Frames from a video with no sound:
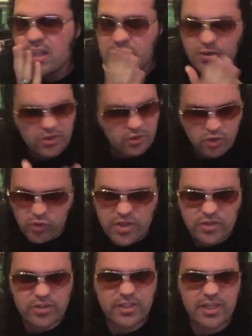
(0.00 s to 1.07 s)
there's other
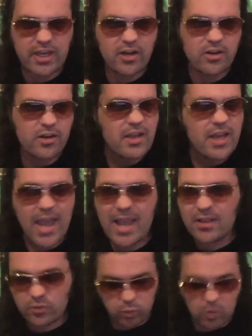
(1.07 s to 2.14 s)
creatures there.
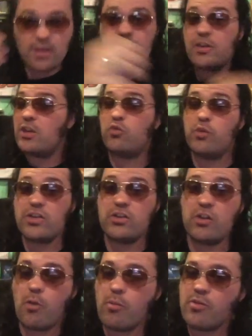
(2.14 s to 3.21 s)
And what a creature
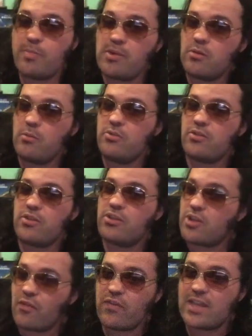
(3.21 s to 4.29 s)
almost
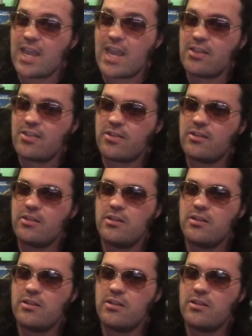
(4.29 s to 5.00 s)
suffocates